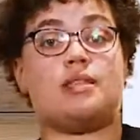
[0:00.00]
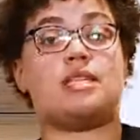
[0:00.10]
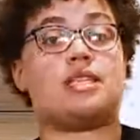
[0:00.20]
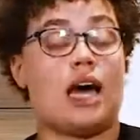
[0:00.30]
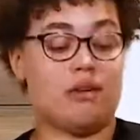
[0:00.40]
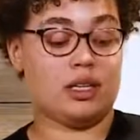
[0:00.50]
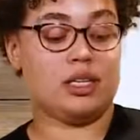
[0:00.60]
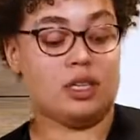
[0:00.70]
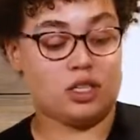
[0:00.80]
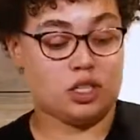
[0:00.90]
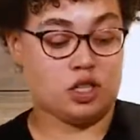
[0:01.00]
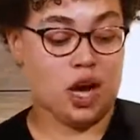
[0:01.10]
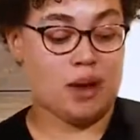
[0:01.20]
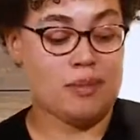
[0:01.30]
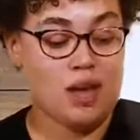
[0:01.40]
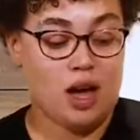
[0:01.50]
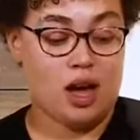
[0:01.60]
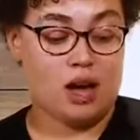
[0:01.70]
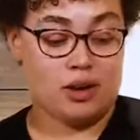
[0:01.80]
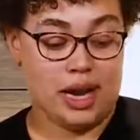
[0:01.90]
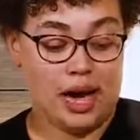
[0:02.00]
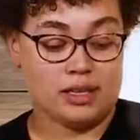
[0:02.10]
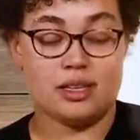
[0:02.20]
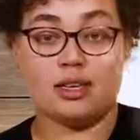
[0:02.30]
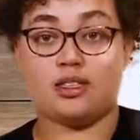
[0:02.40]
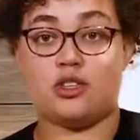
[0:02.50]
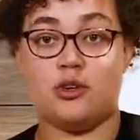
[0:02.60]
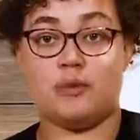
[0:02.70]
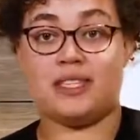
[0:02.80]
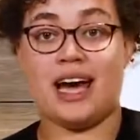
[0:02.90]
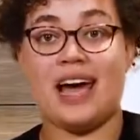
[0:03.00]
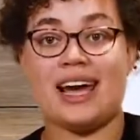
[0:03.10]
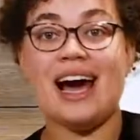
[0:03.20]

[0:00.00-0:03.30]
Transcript: this guy really does the job. Oh yeah, it's getting super tight.